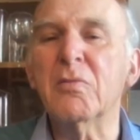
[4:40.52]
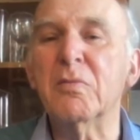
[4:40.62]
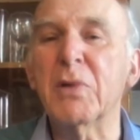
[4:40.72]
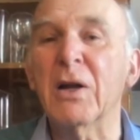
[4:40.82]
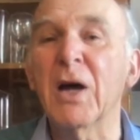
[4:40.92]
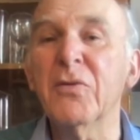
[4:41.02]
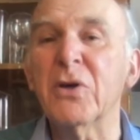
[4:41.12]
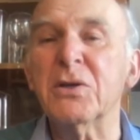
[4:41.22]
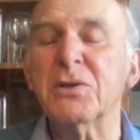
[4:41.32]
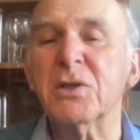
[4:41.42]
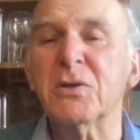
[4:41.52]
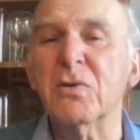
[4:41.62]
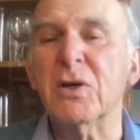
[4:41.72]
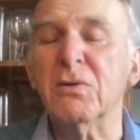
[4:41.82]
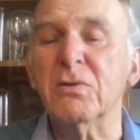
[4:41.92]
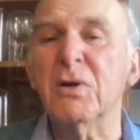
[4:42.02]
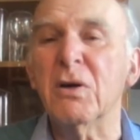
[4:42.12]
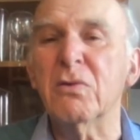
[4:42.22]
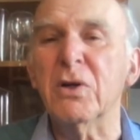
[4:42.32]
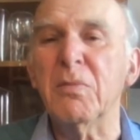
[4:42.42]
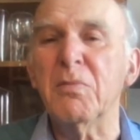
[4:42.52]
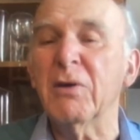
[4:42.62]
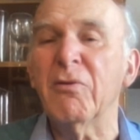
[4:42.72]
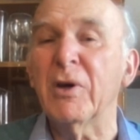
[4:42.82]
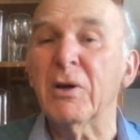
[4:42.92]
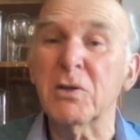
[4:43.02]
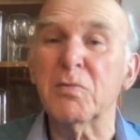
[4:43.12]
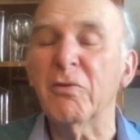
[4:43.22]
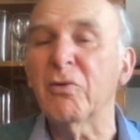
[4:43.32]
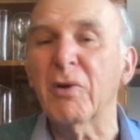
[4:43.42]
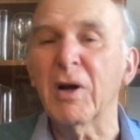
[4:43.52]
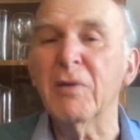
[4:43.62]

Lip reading: But others who were, you know, really big figures before, I